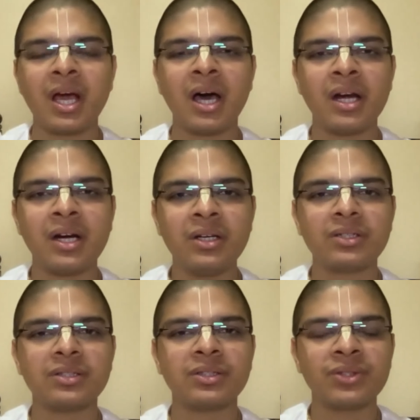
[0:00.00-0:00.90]

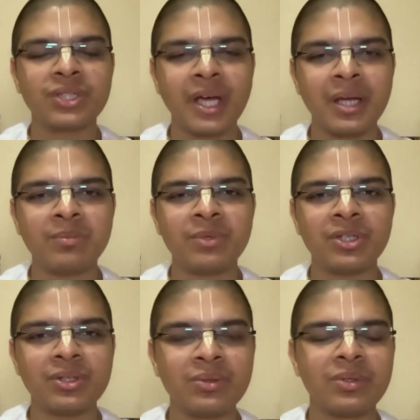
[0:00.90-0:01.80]
Karanadakshai
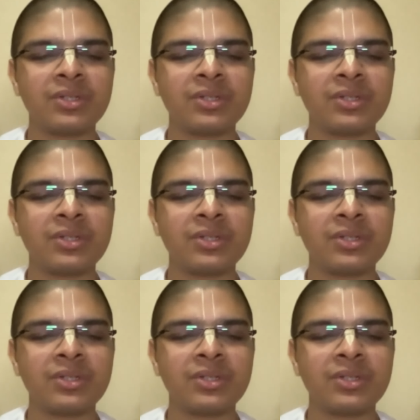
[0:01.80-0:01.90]
Vishnu